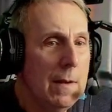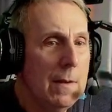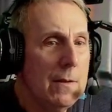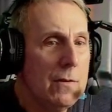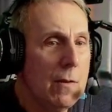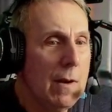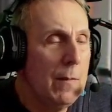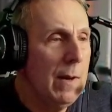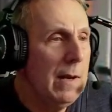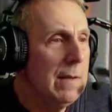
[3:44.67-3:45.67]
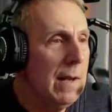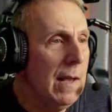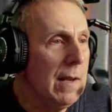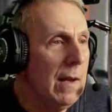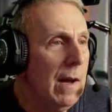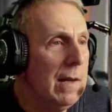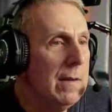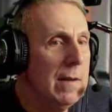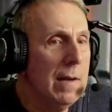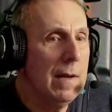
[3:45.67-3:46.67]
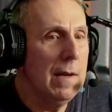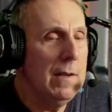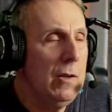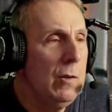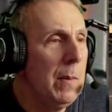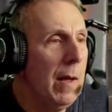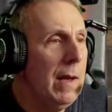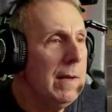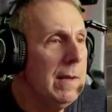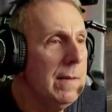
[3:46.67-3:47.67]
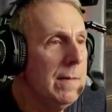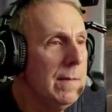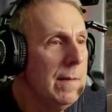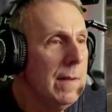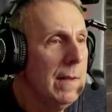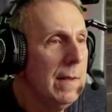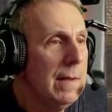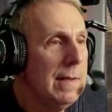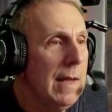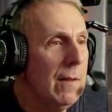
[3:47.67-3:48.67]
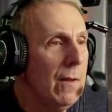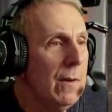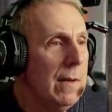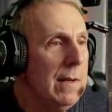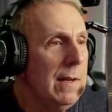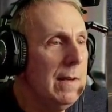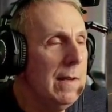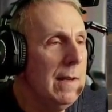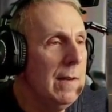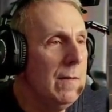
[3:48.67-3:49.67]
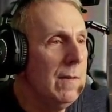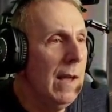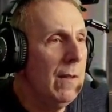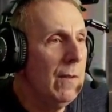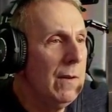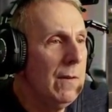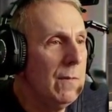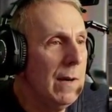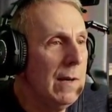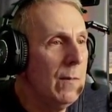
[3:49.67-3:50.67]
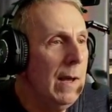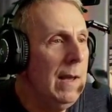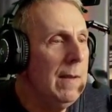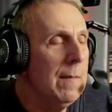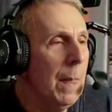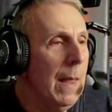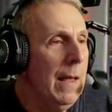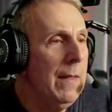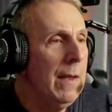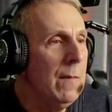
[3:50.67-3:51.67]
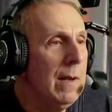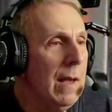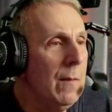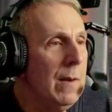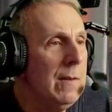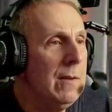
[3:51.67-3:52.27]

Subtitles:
So I went and I got uBlock, downloaded it. It downloaded right away, and then when I went to